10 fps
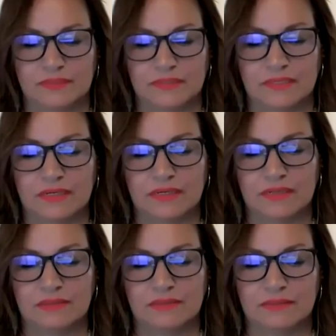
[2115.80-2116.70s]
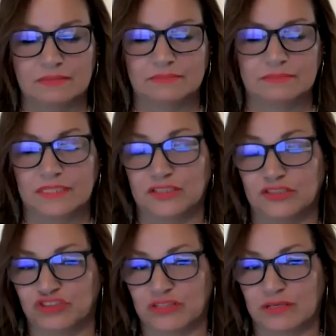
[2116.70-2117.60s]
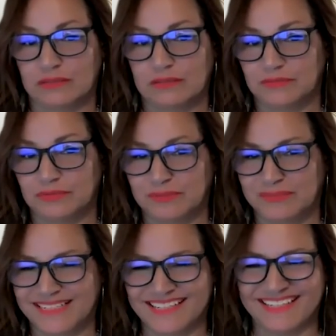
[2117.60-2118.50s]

Yeah. Um, can you share that list with me?